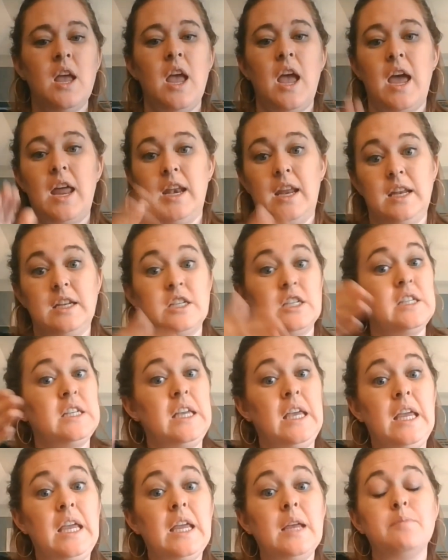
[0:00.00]
and it just
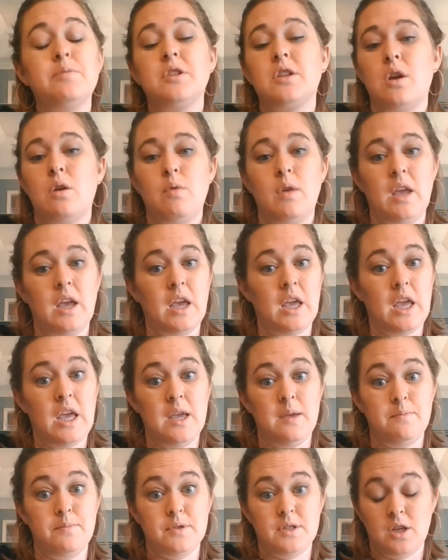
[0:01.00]
keeps going and
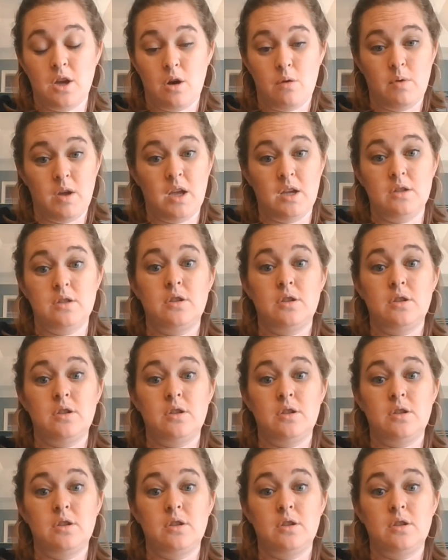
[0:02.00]
keeps going.